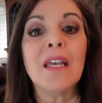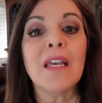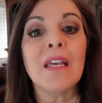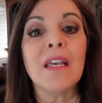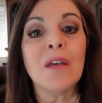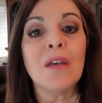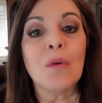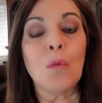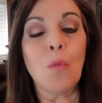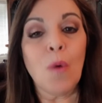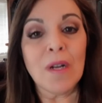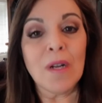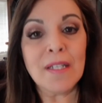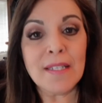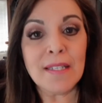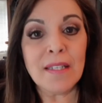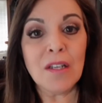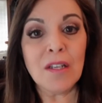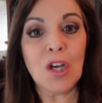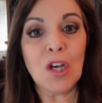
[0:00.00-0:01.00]
Once
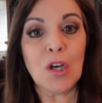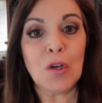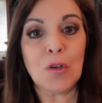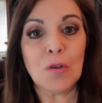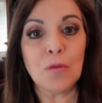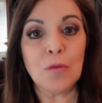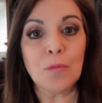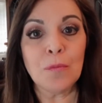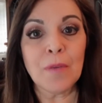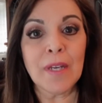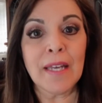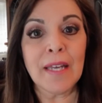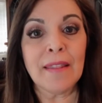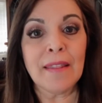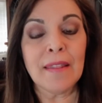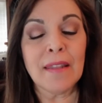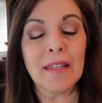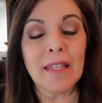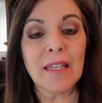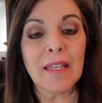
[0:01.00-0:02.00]
the home
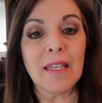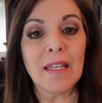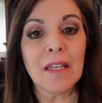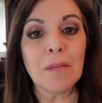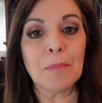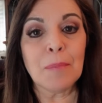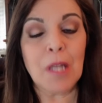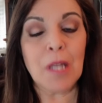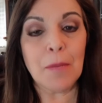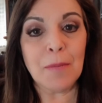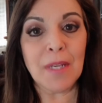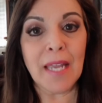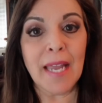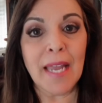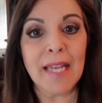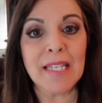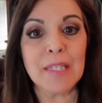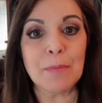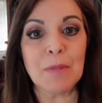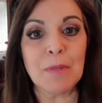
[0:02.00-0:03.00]
and the plumbing
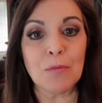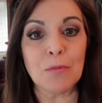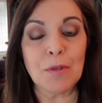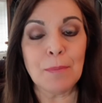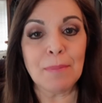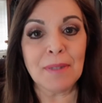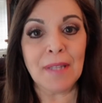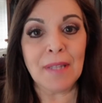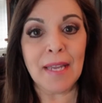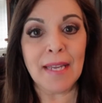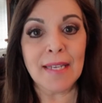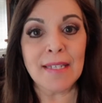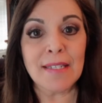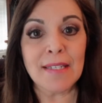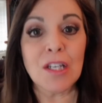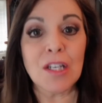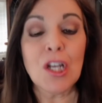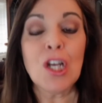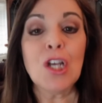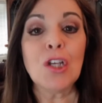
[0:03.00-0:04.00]
has been
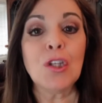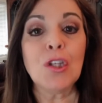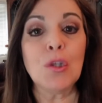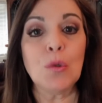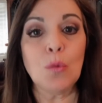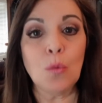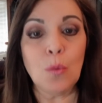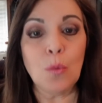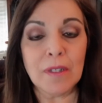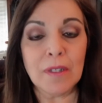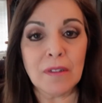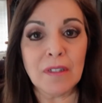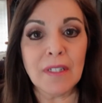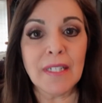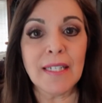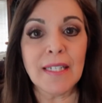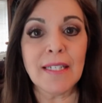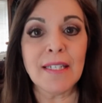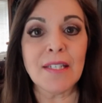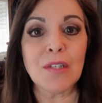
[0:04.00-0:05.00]
replaced, you will
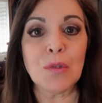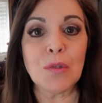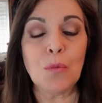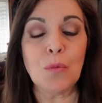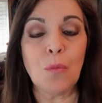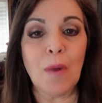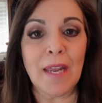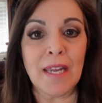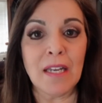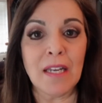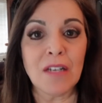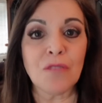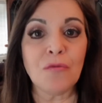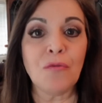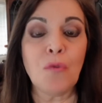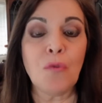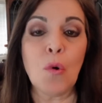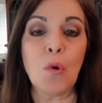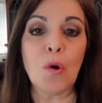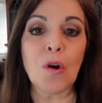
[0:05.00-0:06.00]
need to wait
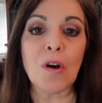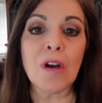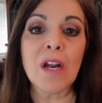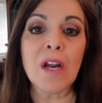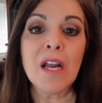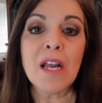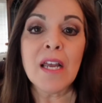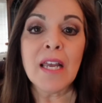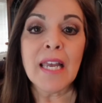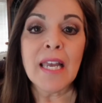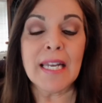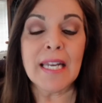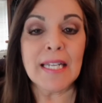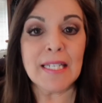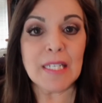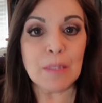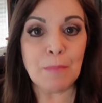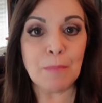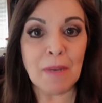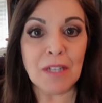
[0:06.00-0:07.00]
for an
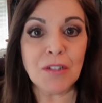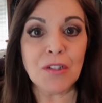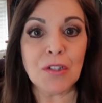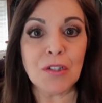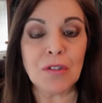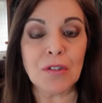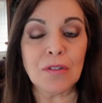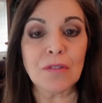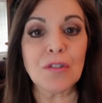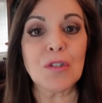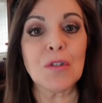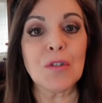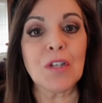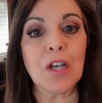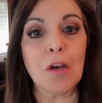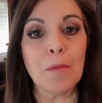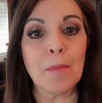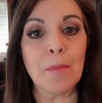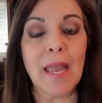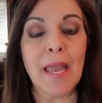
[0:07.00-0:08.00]
inspector to
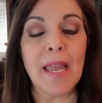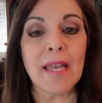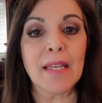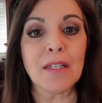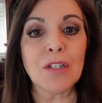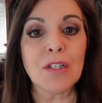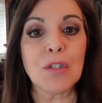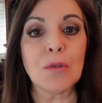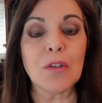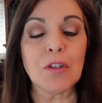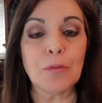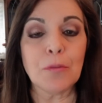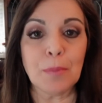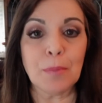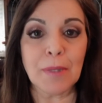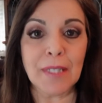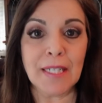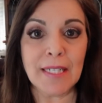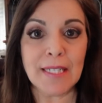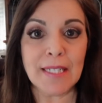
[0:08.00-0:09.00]
come and do a
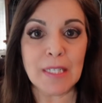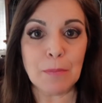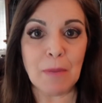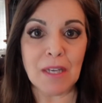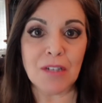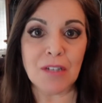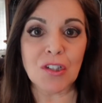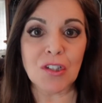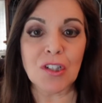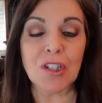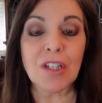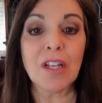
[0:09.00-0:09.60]
complete inspection